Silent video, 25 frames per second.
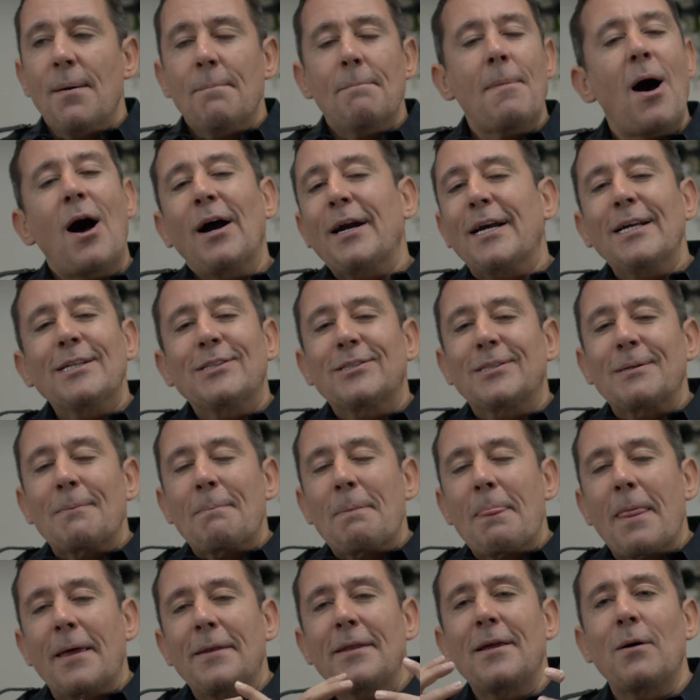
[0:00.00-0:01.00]

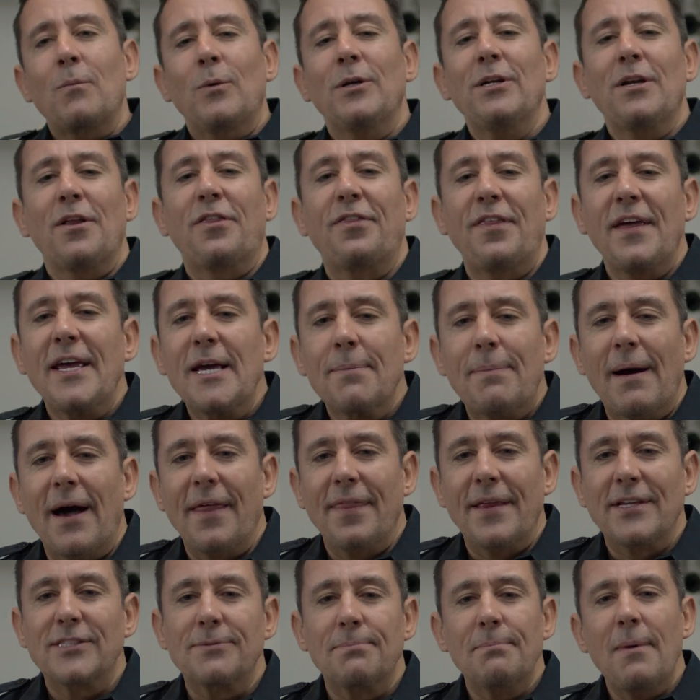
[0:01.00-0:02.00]
markets, and I want you to think
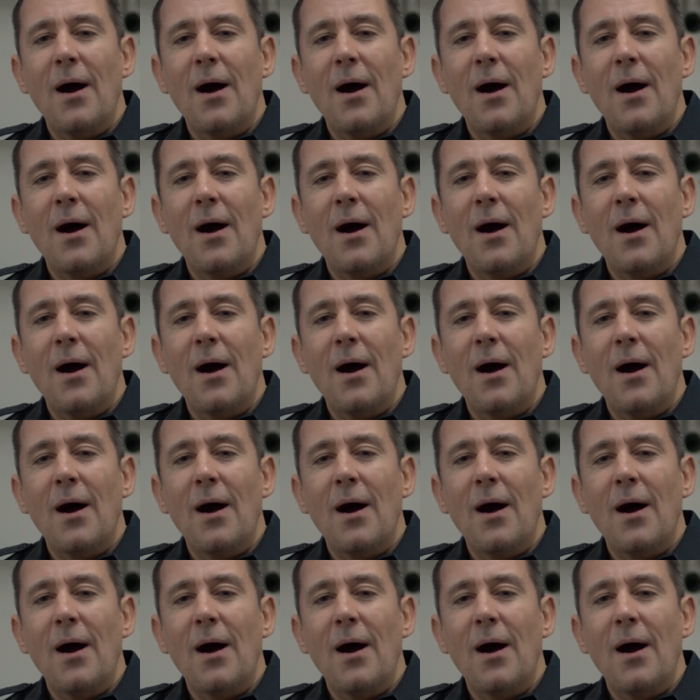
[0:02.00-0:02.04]
about this,